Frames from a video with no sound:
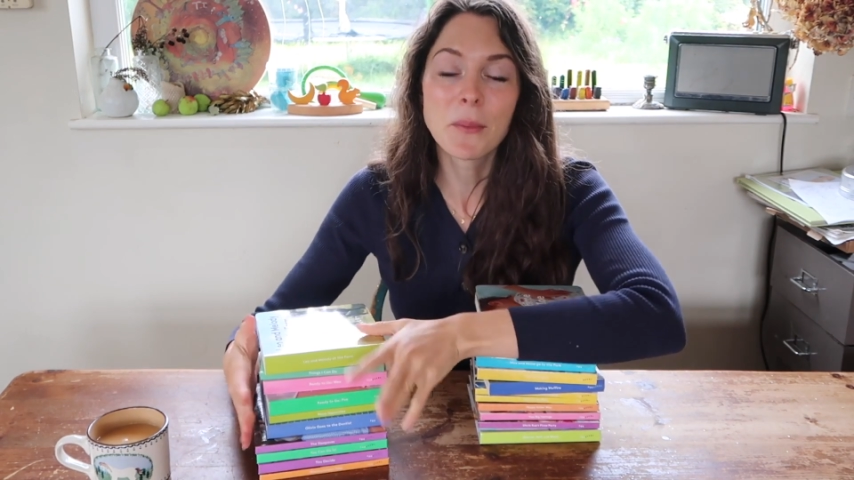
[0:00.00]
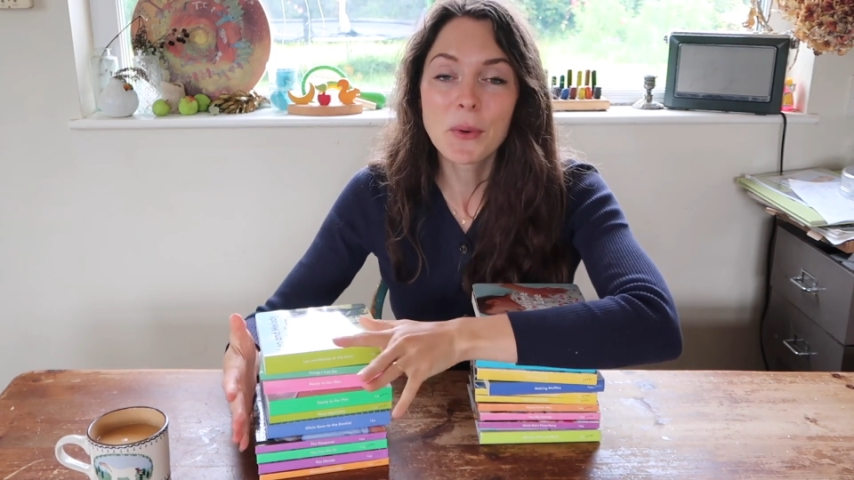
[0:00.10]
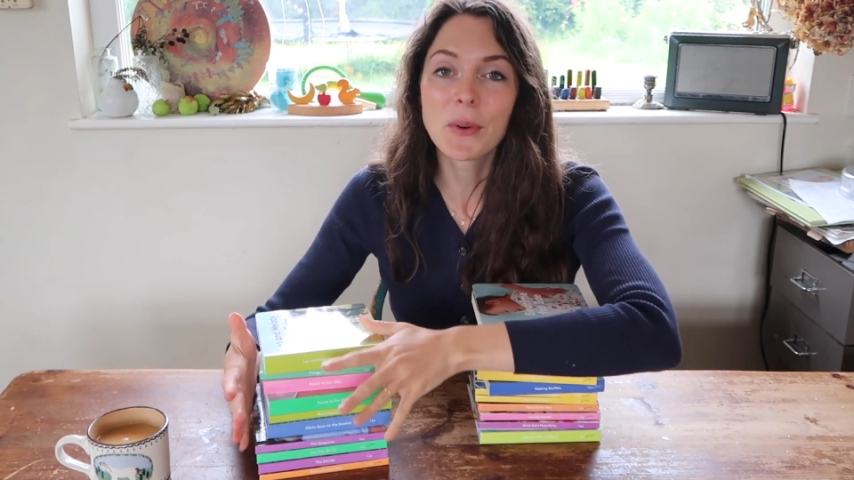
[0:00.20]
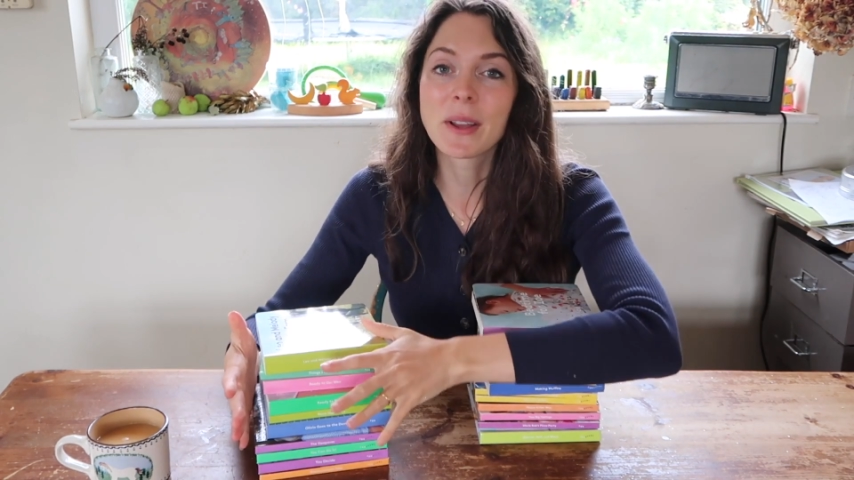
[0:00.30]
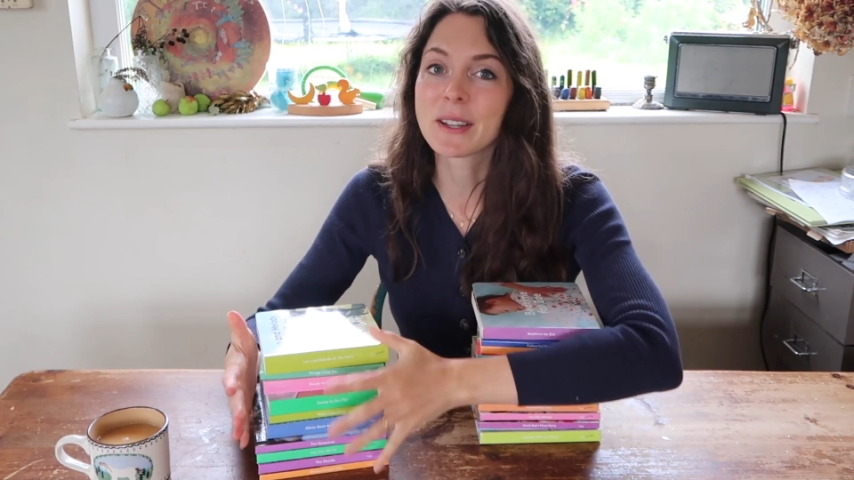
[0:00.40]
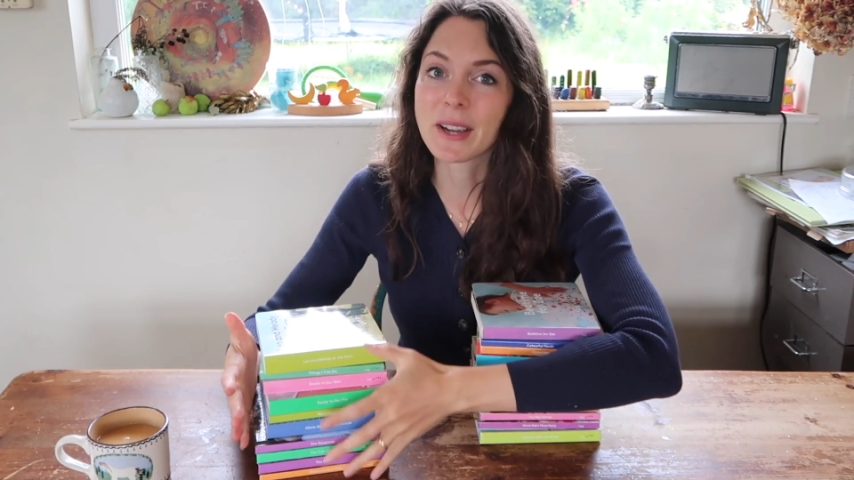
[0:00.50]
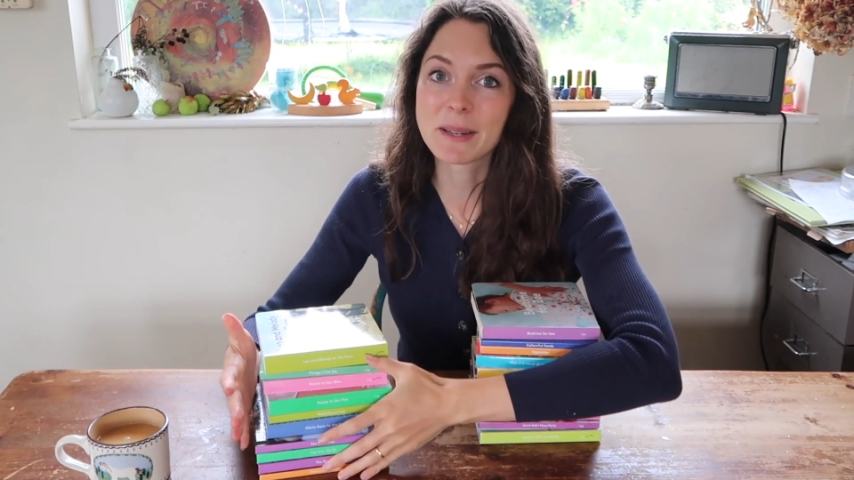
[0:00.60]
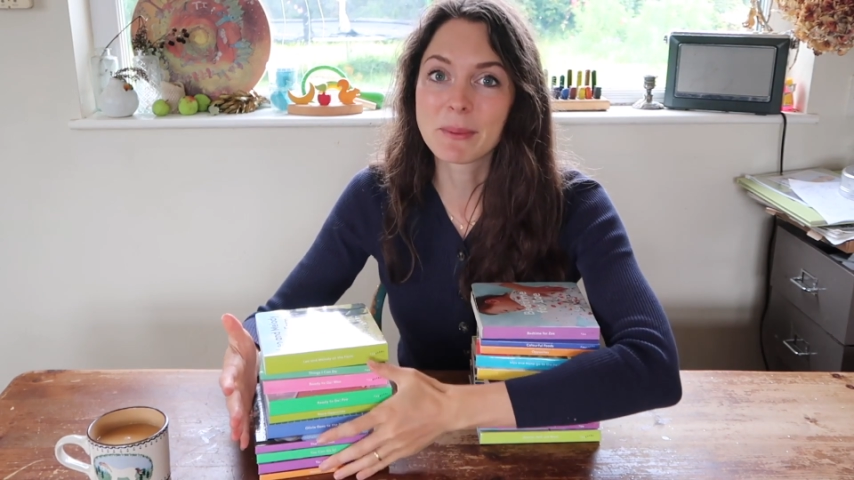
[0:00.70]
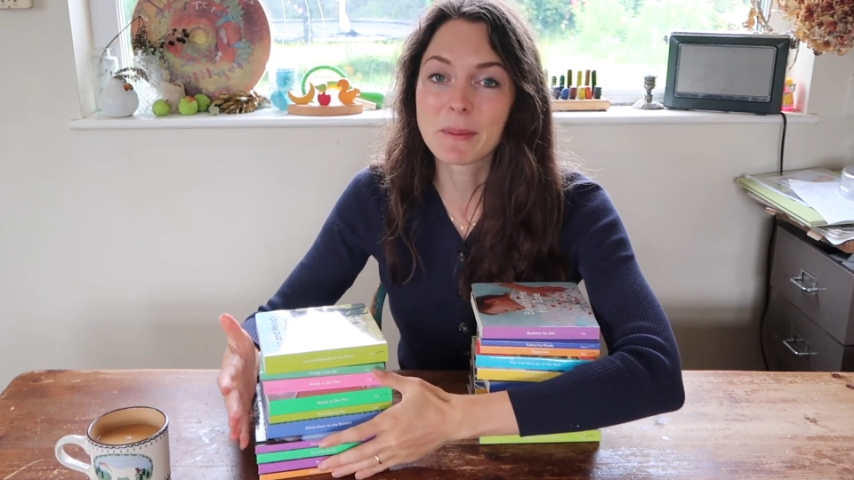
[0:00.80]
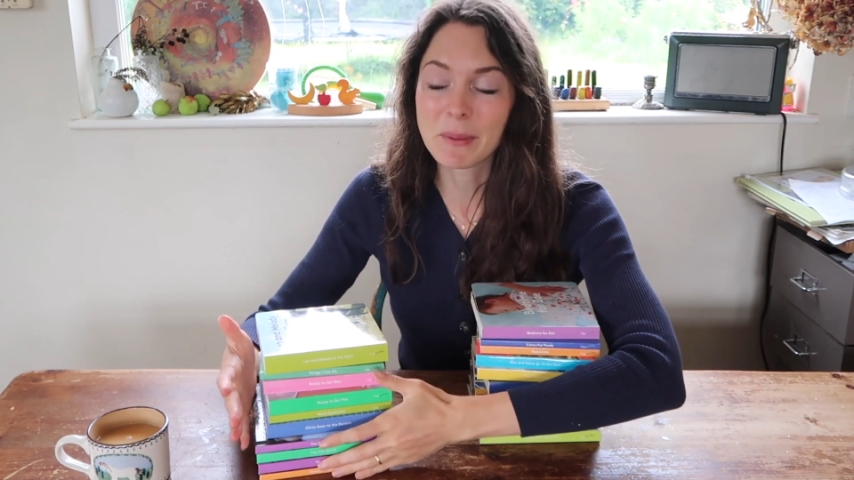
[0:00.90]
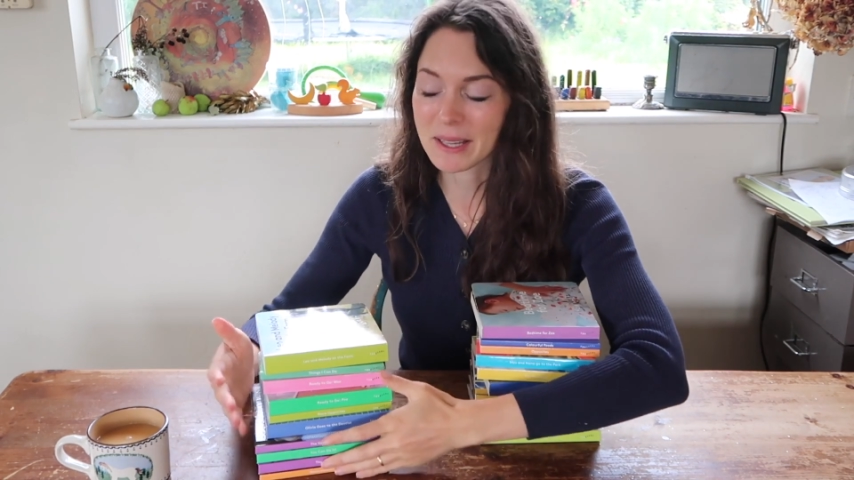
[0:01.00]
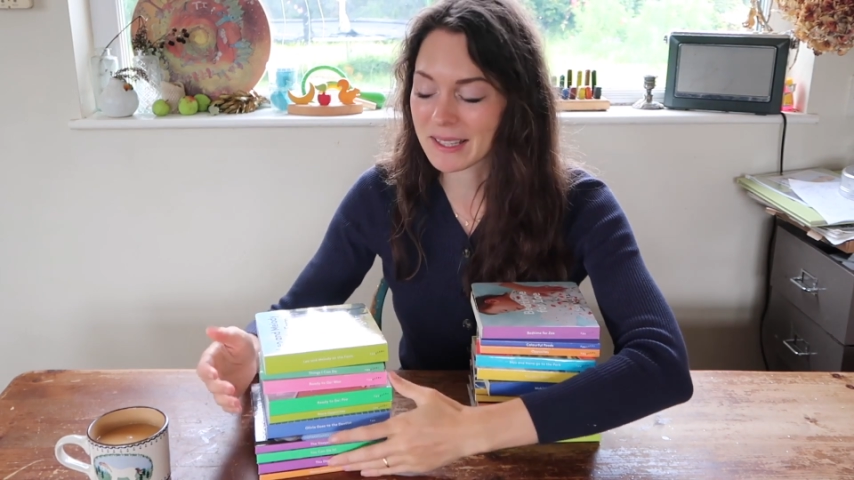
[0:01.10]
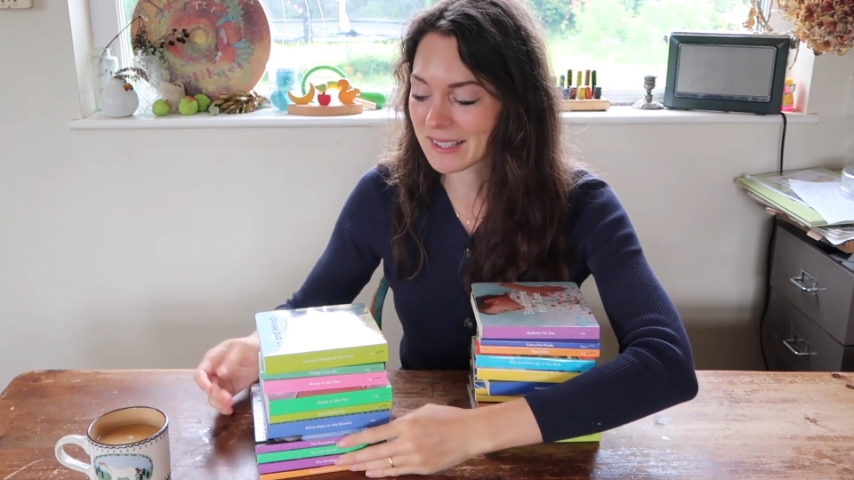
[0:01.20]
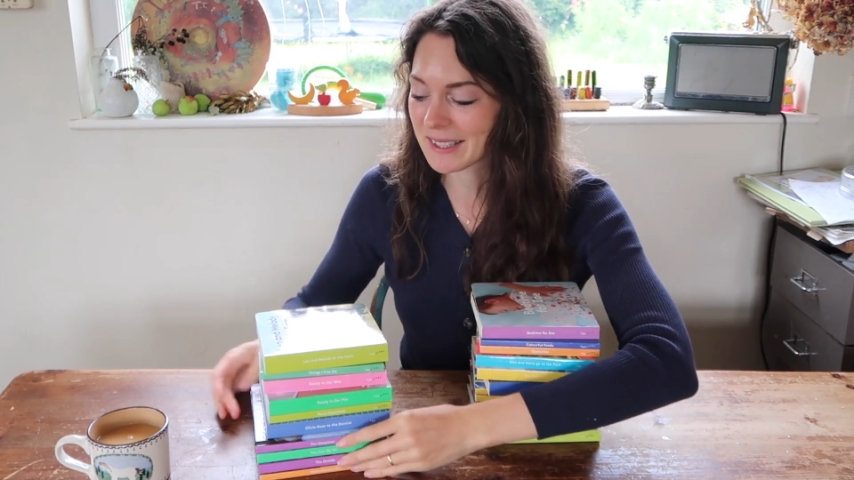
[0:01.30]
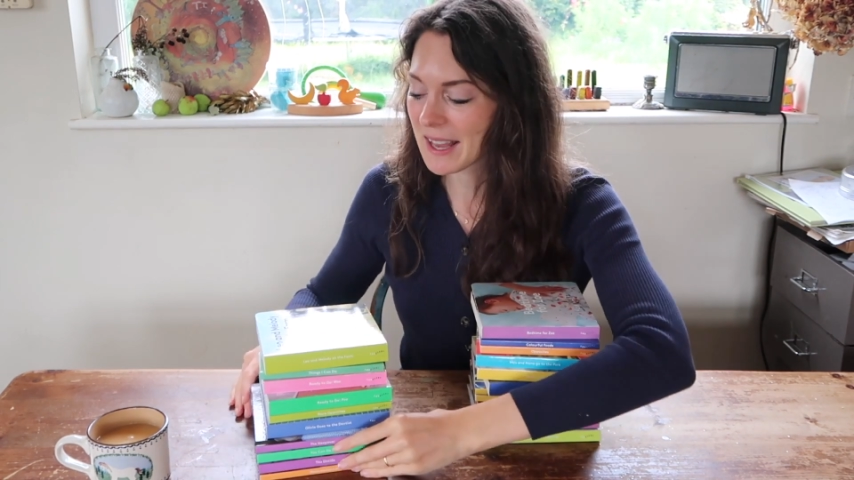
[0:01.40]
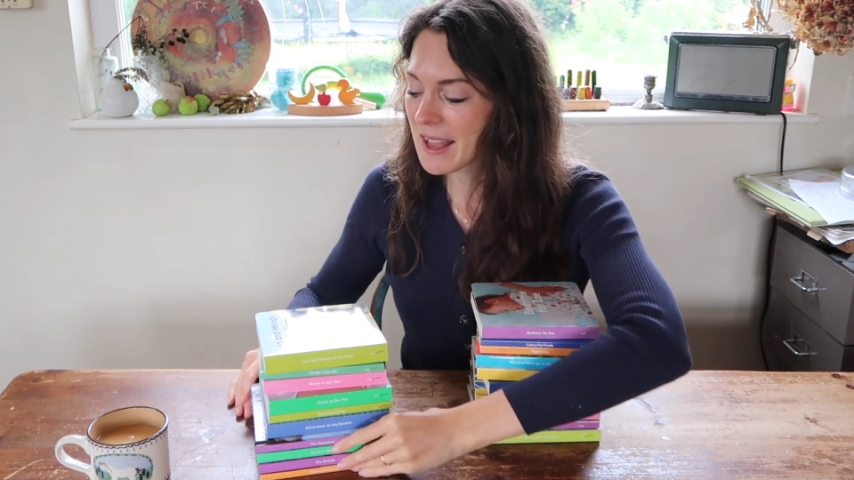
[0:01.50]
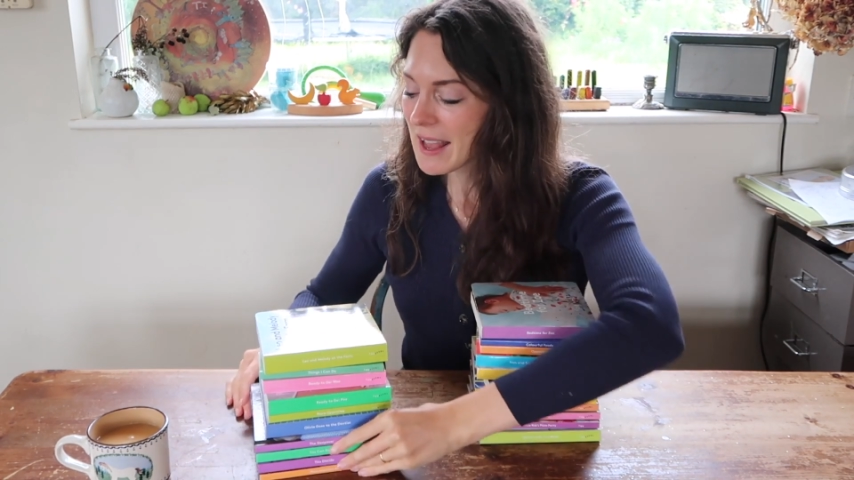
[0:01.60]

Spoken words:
more incredible books.